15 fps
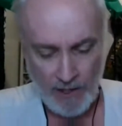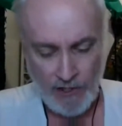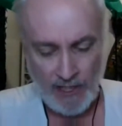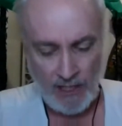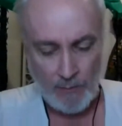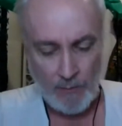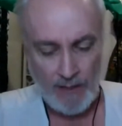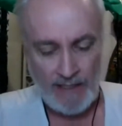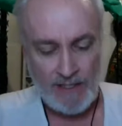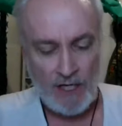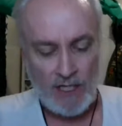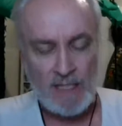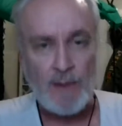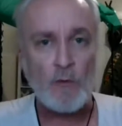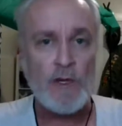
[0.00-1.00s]
share. But he
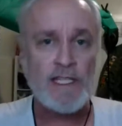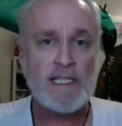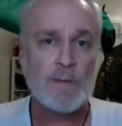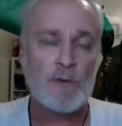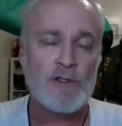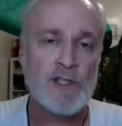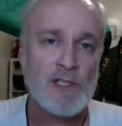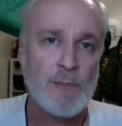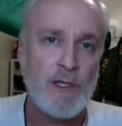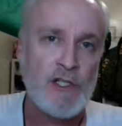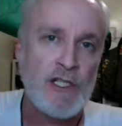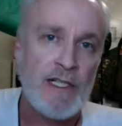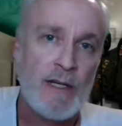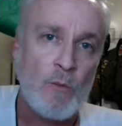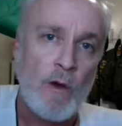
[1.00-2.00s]
talks about reasonable
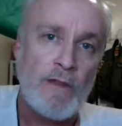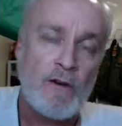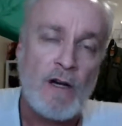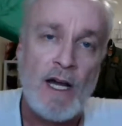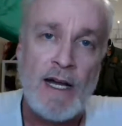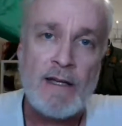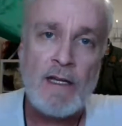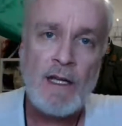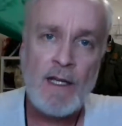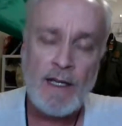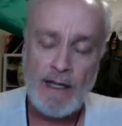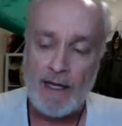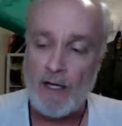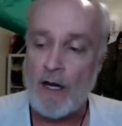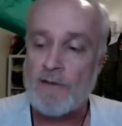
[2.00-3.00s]
suspicion and whether or not
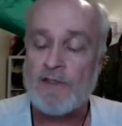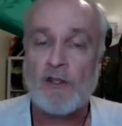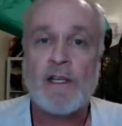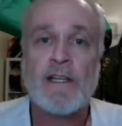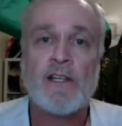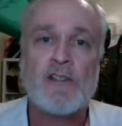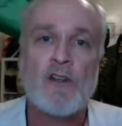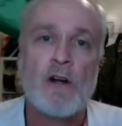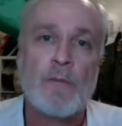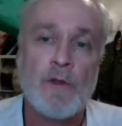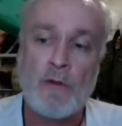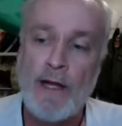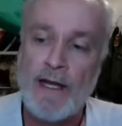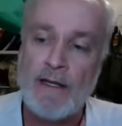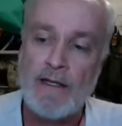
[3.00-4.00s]
an officer can disarm
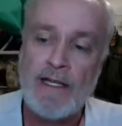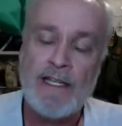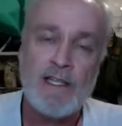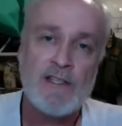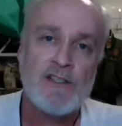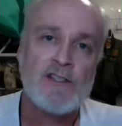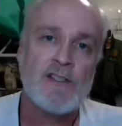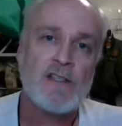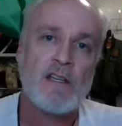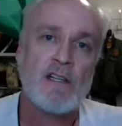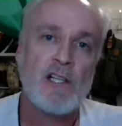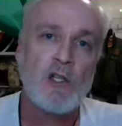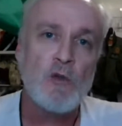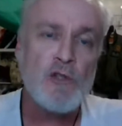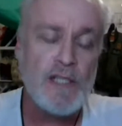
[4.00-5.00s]
you. And his
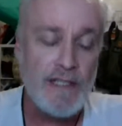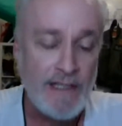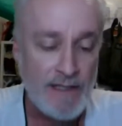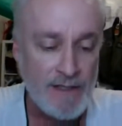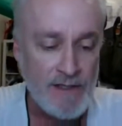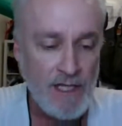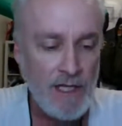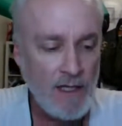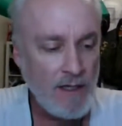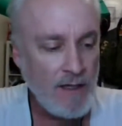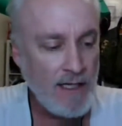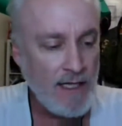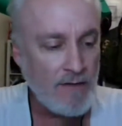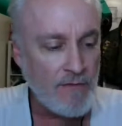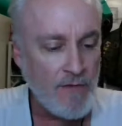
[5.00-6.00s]
conclusion is
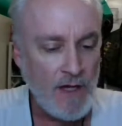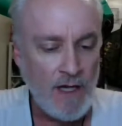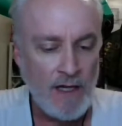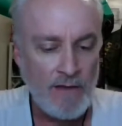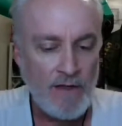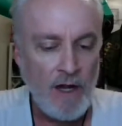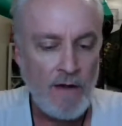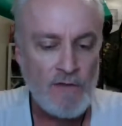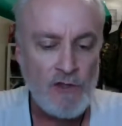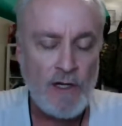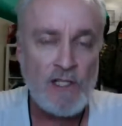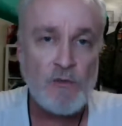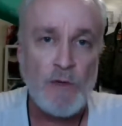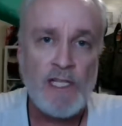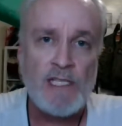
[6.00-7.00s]
if the
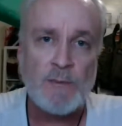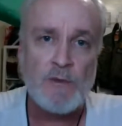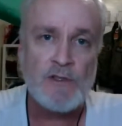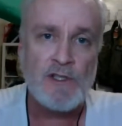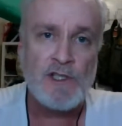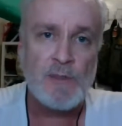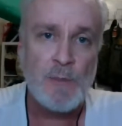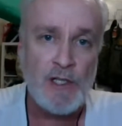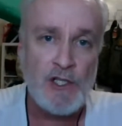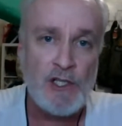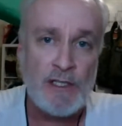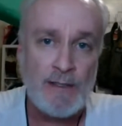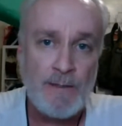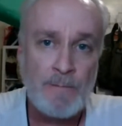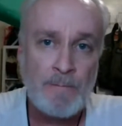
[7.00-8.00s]
officer has reasonable
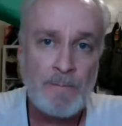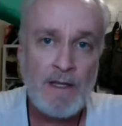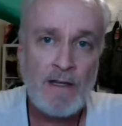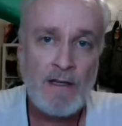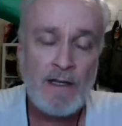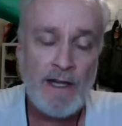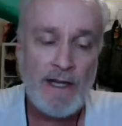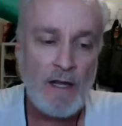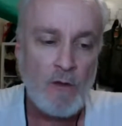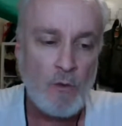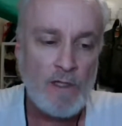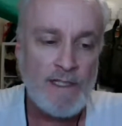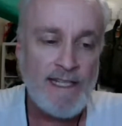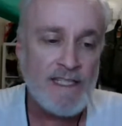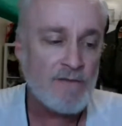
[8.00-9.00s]
suspicion, in other
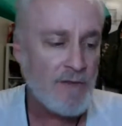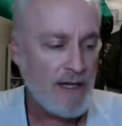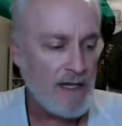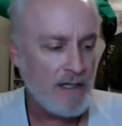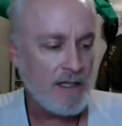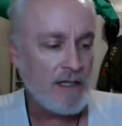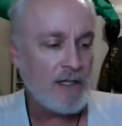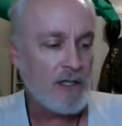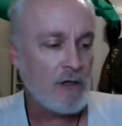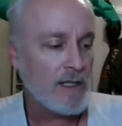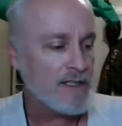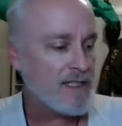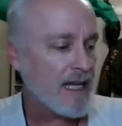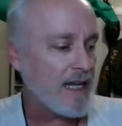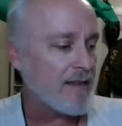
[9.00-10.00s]
words,
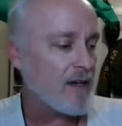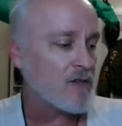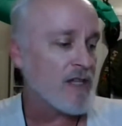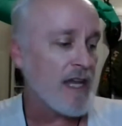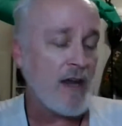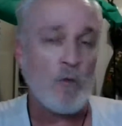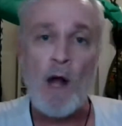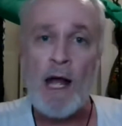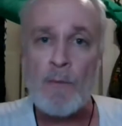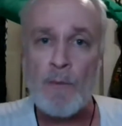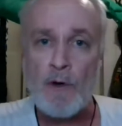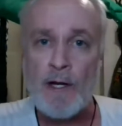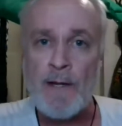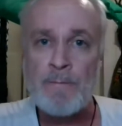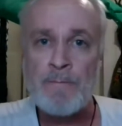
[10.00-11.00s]
let's say there's a
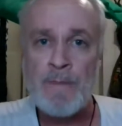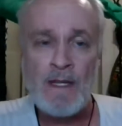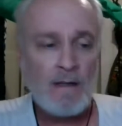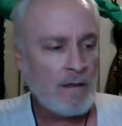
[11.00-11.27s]
robbery